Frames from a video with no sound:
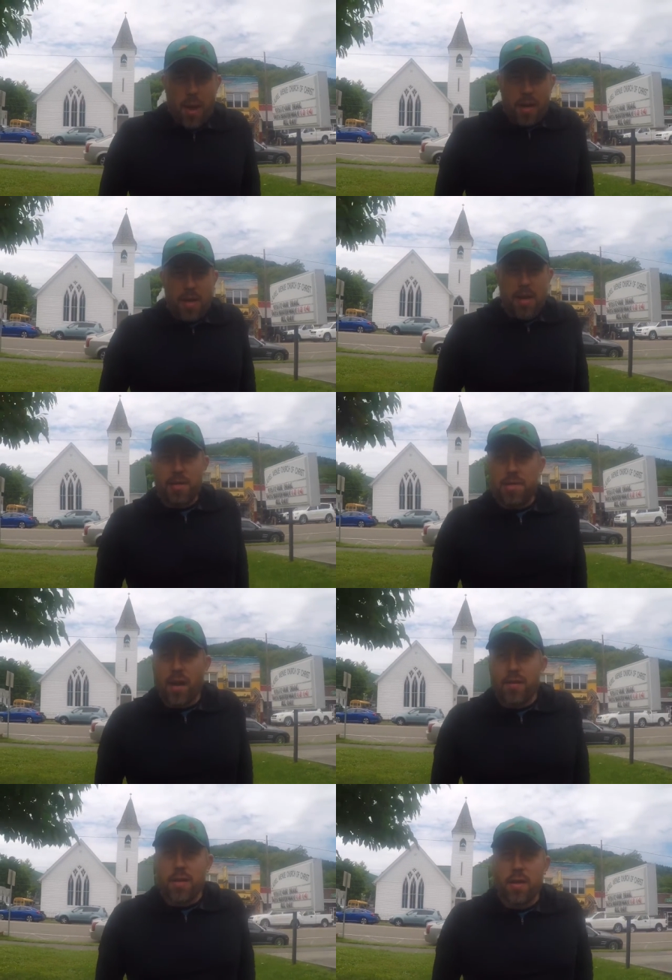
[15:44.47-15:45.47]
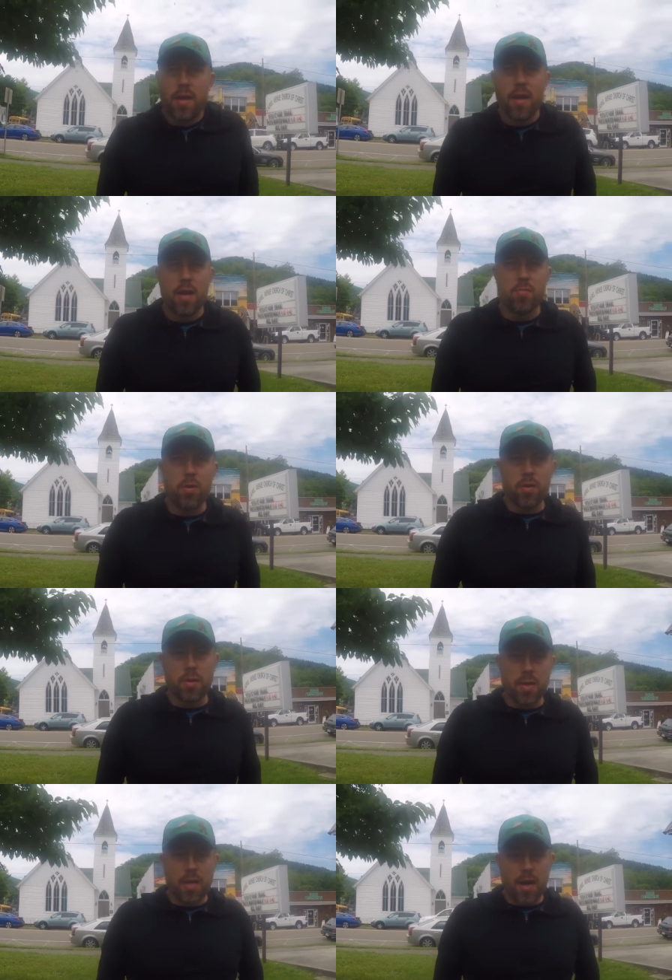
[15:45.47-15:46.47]
back in '87,
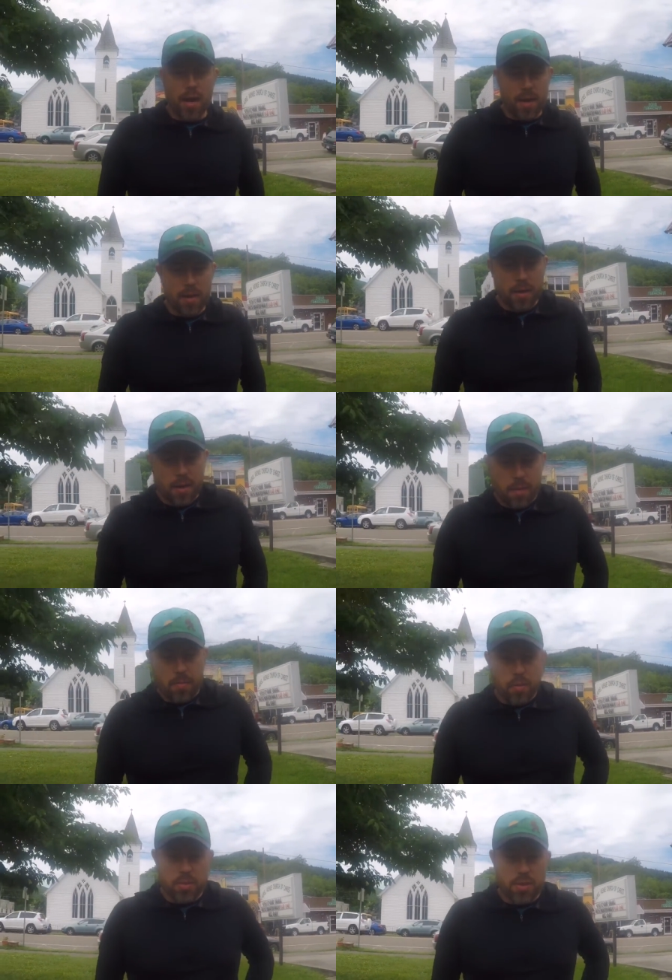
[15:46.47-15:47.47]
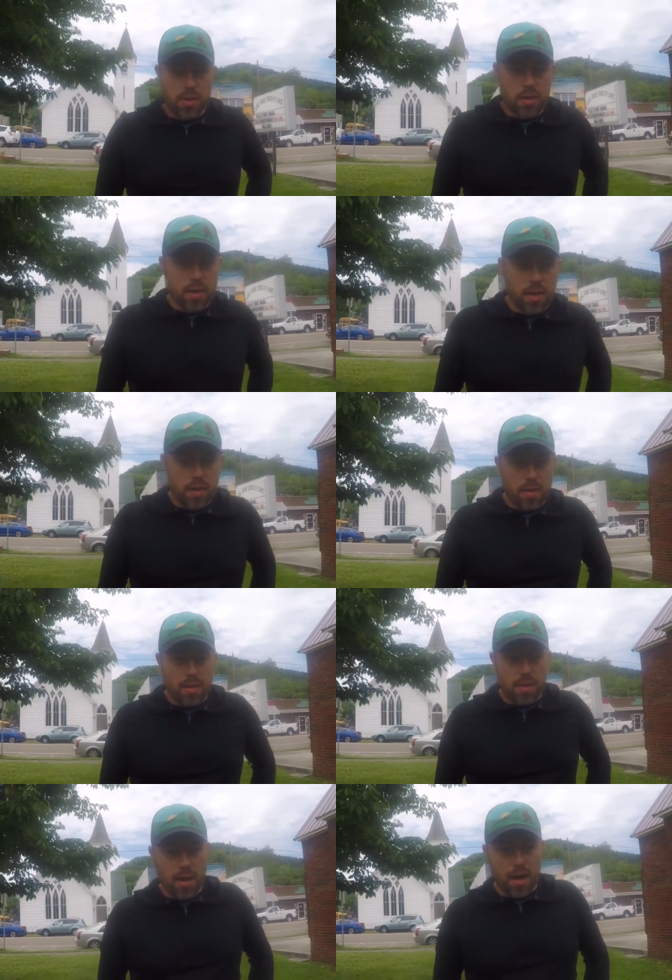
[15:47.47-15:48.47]
really boosted the